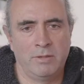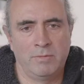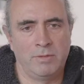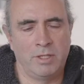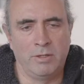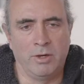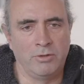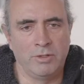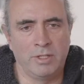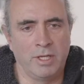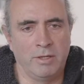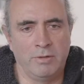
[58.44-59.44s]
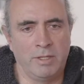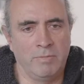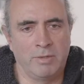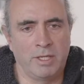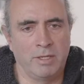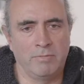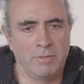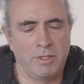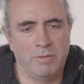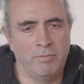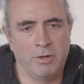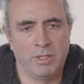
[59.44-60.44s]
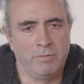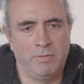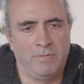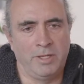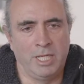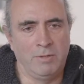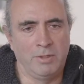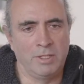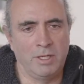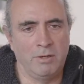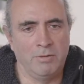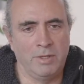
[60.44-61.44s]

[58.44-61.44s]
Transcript: 200 nodes, it becomes impossible for a human to hold